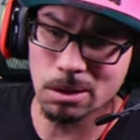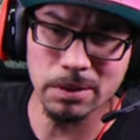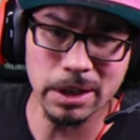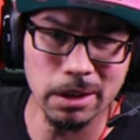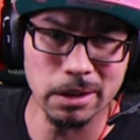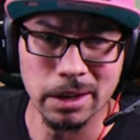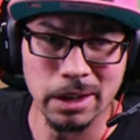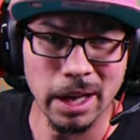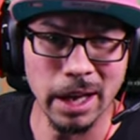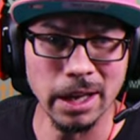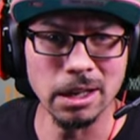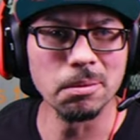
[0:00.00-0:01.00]
here
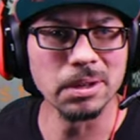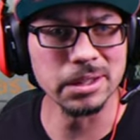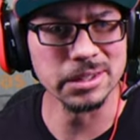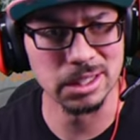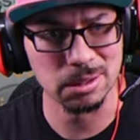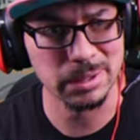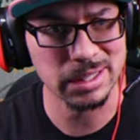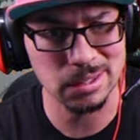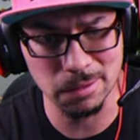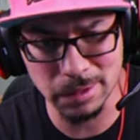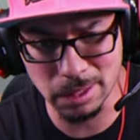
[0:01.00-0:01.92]
hanging with the Germans over there,